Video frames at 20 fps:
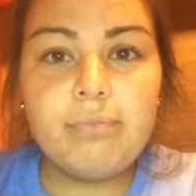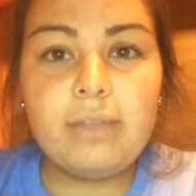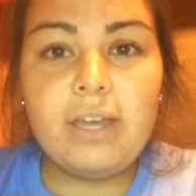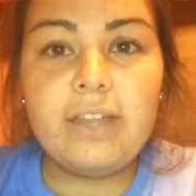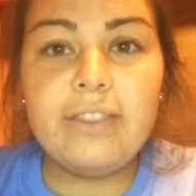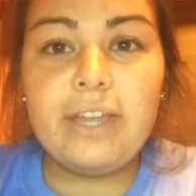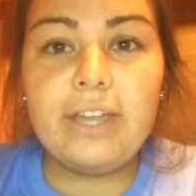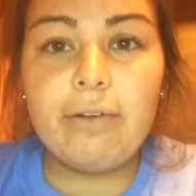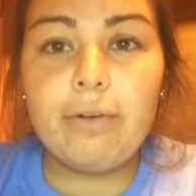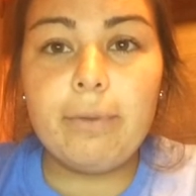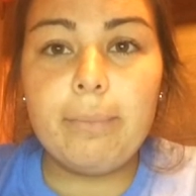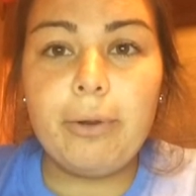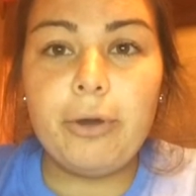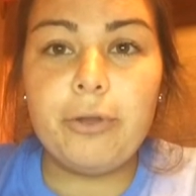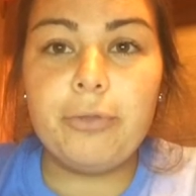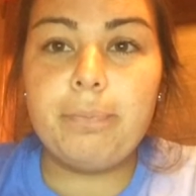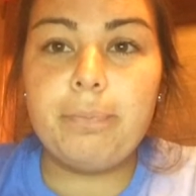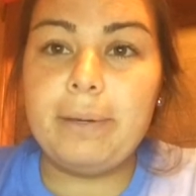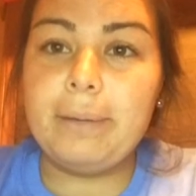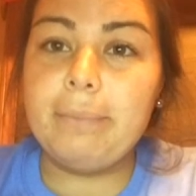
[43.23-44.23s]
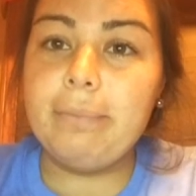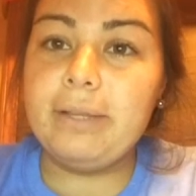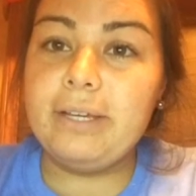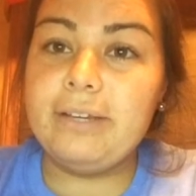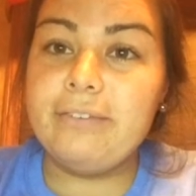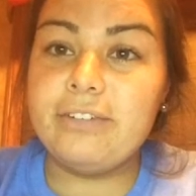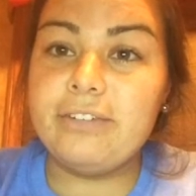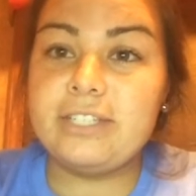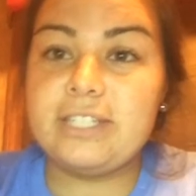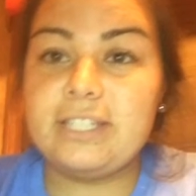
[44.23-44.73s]
They were both big
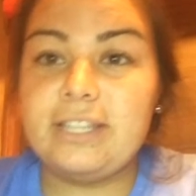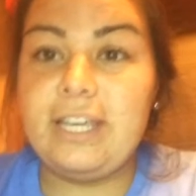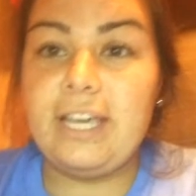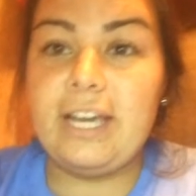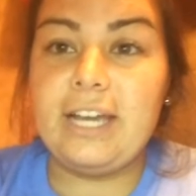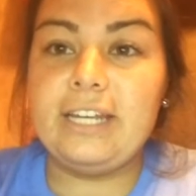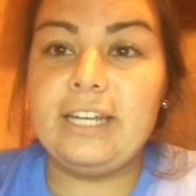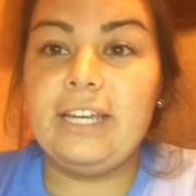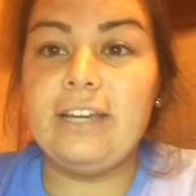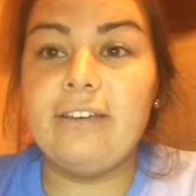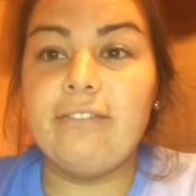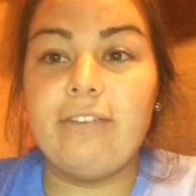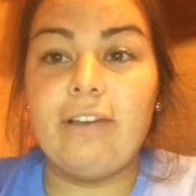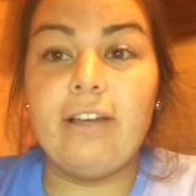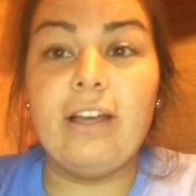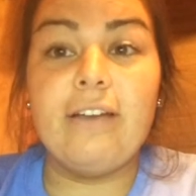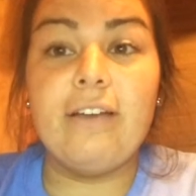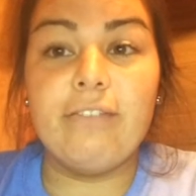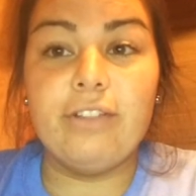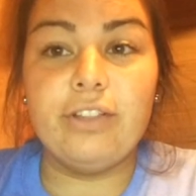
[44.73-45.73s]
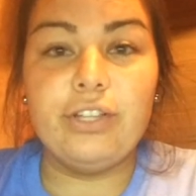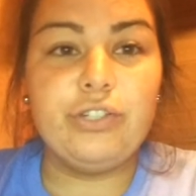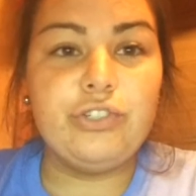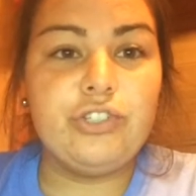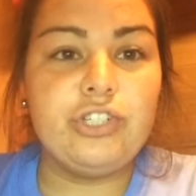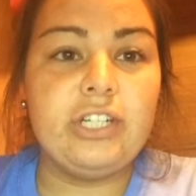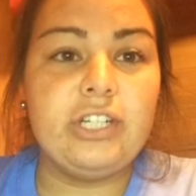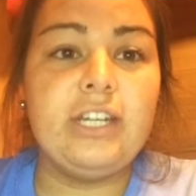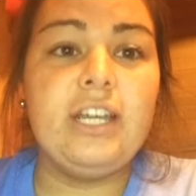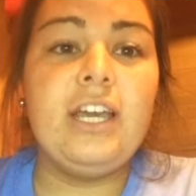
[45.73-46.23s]
believers in the idea of
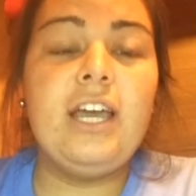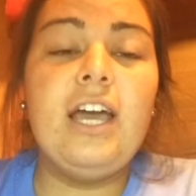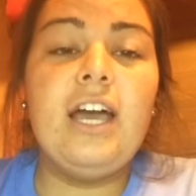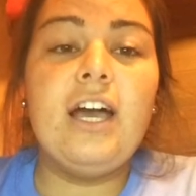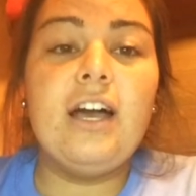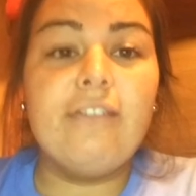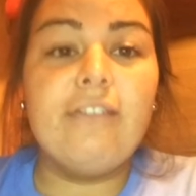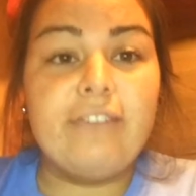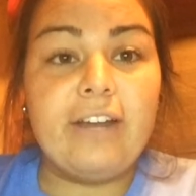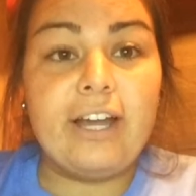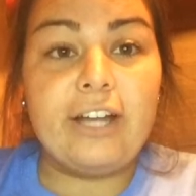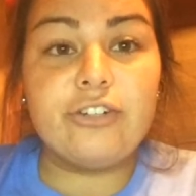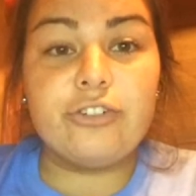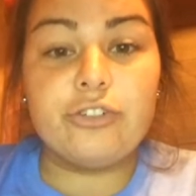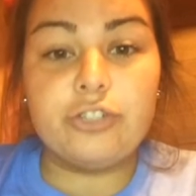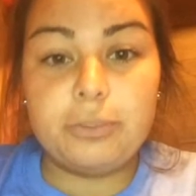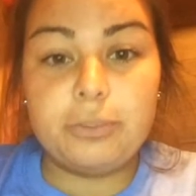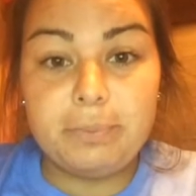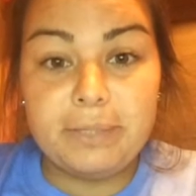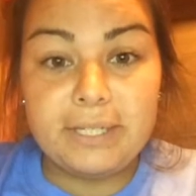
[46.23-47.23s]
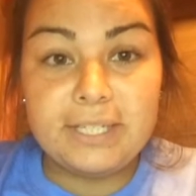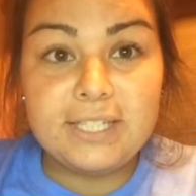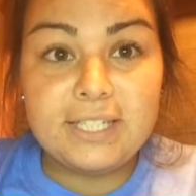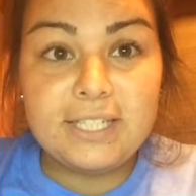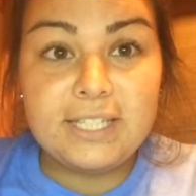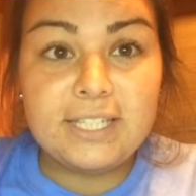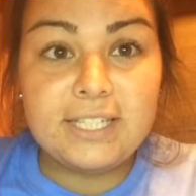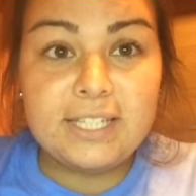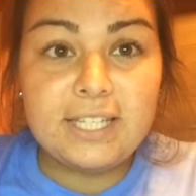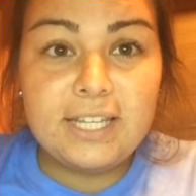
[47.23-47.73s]
evolution of natural
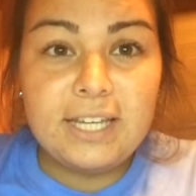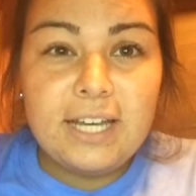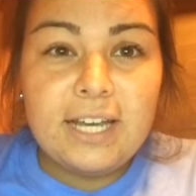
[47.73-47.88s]
species.